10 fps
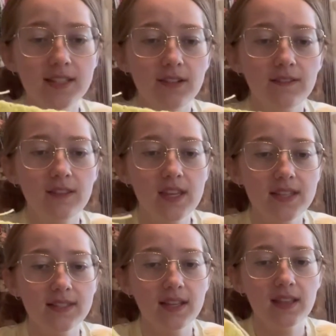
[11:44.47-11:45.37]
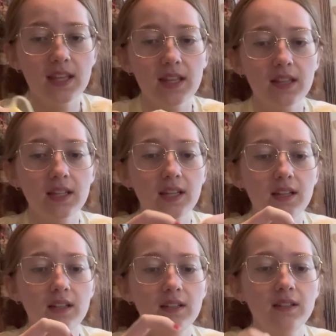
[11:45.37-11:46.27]
of this and then
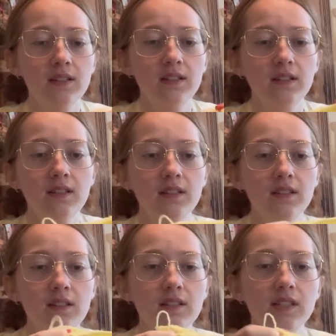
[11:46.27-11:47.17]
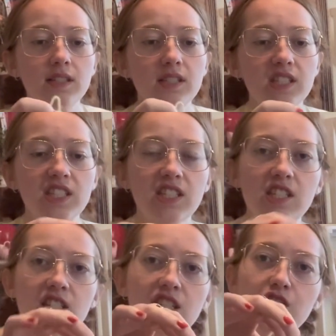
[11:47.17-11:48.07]
like
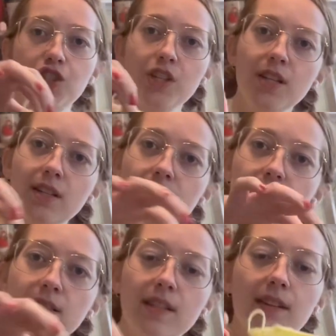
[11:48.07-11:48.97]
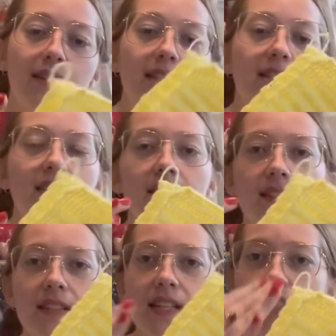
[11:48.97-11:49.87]
stitch it down this and
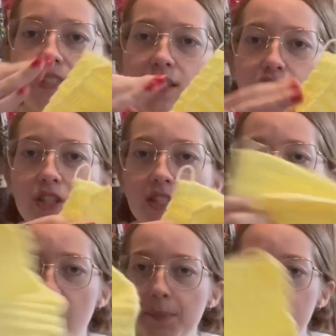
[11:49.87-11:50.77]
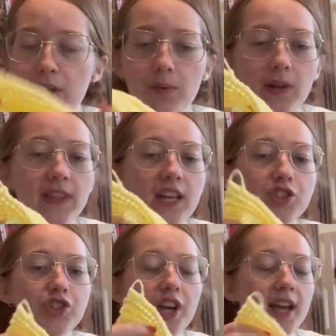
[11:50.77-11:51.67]
then like cinch the top, you know, all that
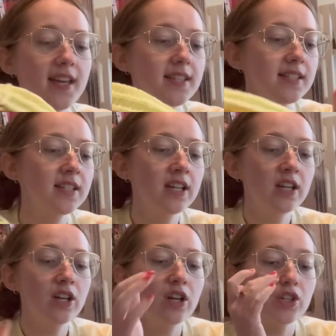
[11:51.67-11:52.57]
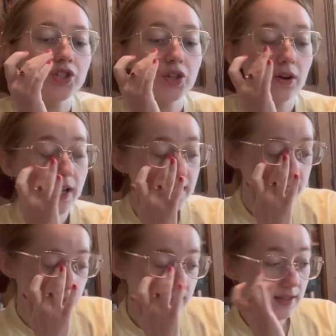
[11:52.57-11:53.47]
jazz. So I need
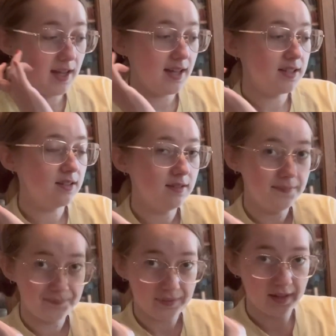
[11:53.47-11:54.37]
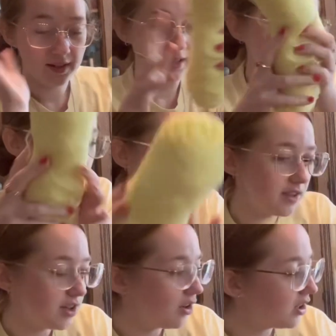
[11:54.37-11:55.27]
to do that, and I got
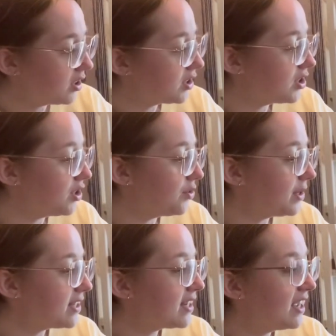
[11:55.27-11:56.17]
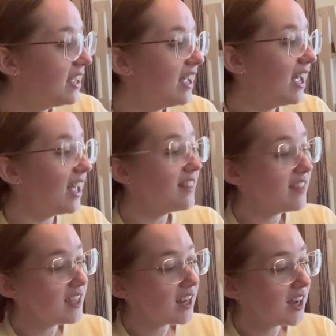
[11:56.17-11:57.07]
the yarn to do it. And
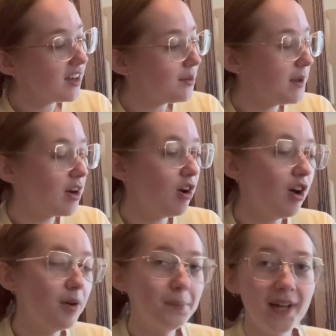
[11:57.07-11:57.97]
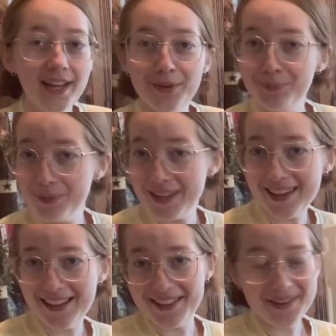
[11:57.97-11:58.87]
then I gotta make all my
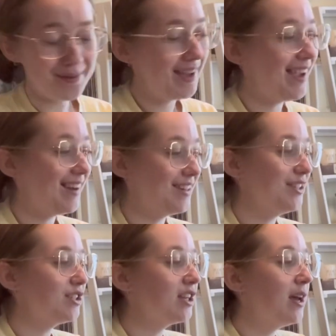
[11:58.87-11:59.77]
Miguel O'Hares